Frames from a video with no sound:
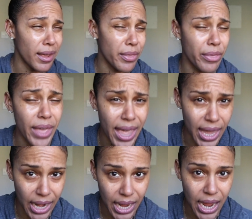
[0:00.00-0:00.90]

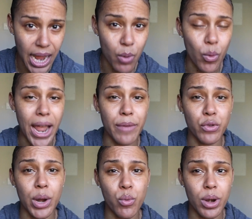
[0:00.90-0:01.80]
Then
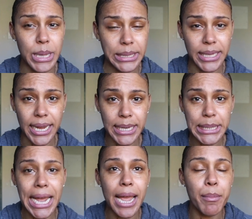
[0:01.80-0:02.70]
after I wore it the second
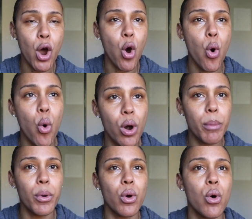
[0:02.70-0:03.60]
time,
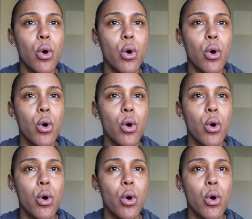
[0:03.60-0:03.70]
horrible,